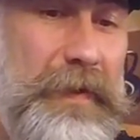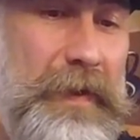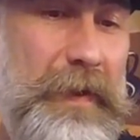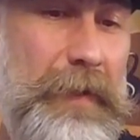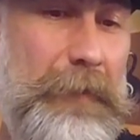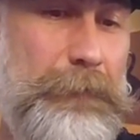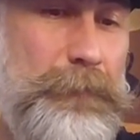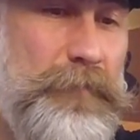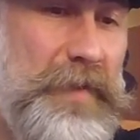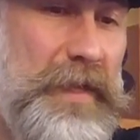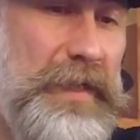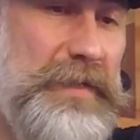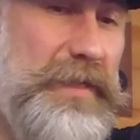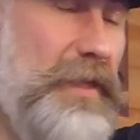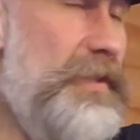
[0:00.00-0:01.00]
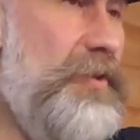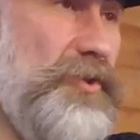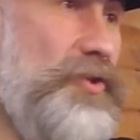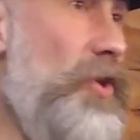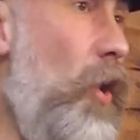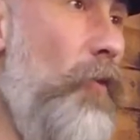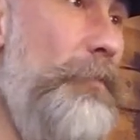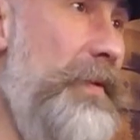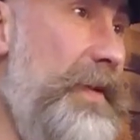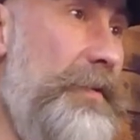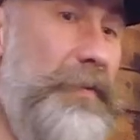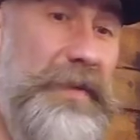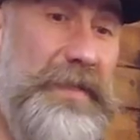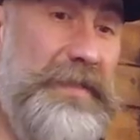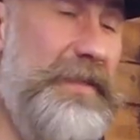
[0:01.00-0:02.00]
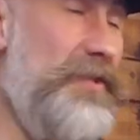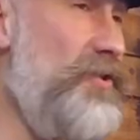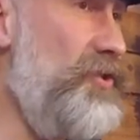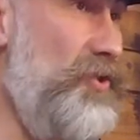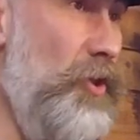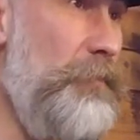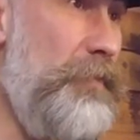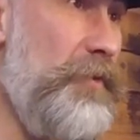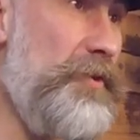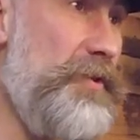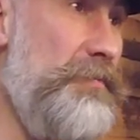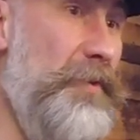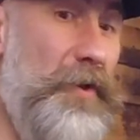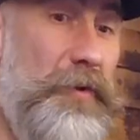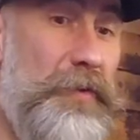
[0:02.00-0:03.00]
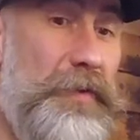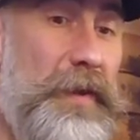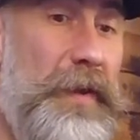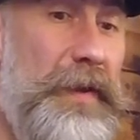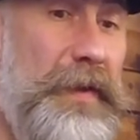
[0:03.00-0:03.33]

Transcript: because there's no bitterness. It's super smooth.